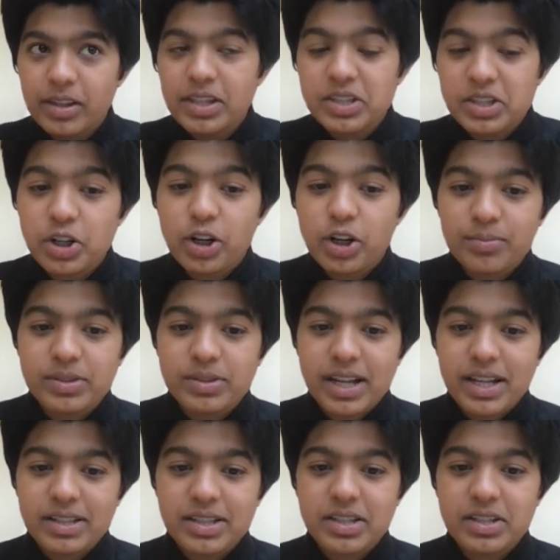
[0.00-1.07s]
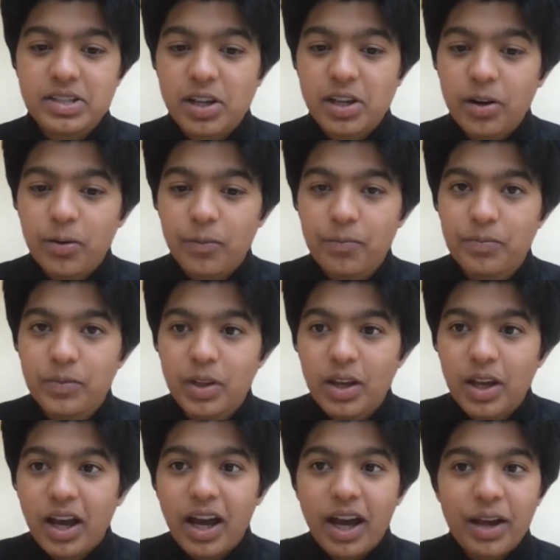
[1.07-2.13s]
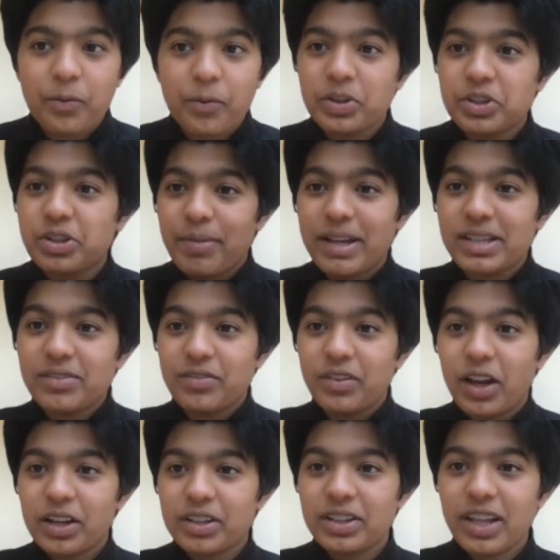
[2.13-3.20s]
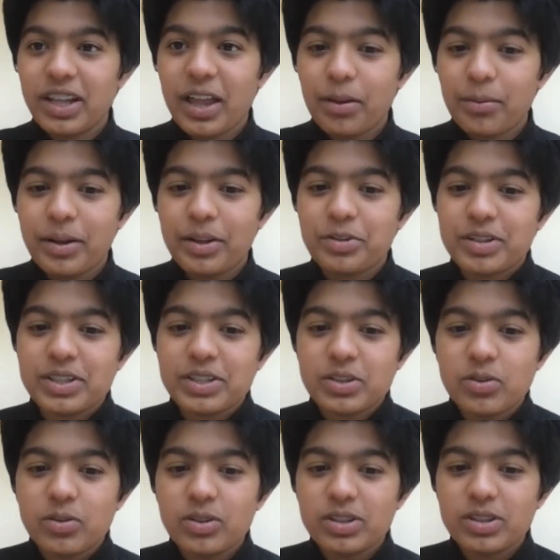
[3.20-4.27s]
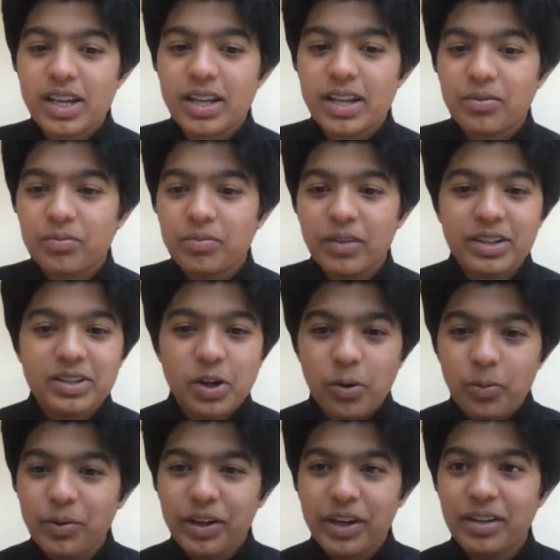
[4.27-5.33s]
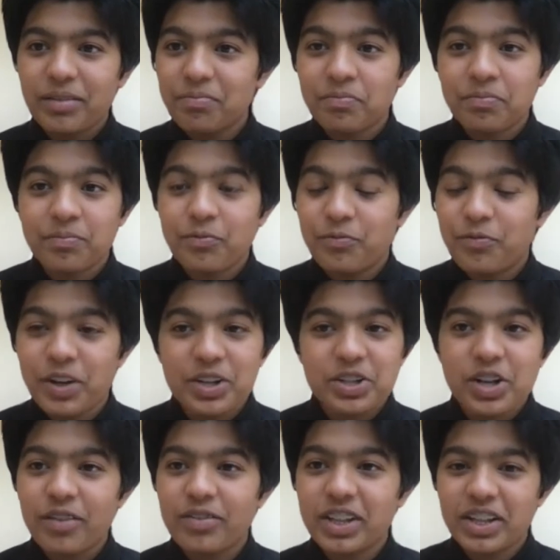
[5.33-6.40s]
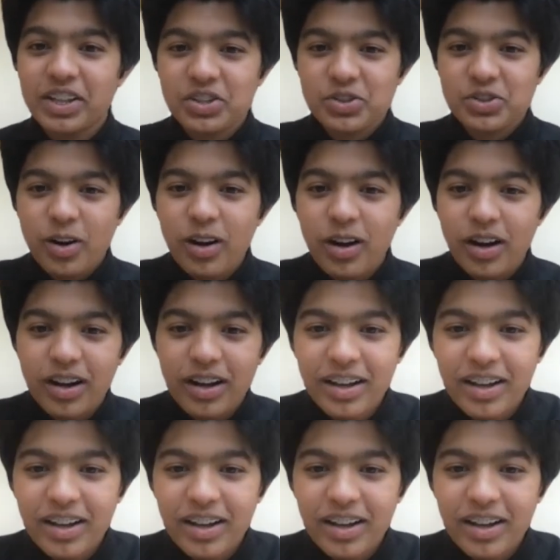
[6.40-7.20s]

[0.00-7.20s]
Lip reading: circumstances. So I wish the best of luck to the elementary schools, and let's hope we can finish off the year strong.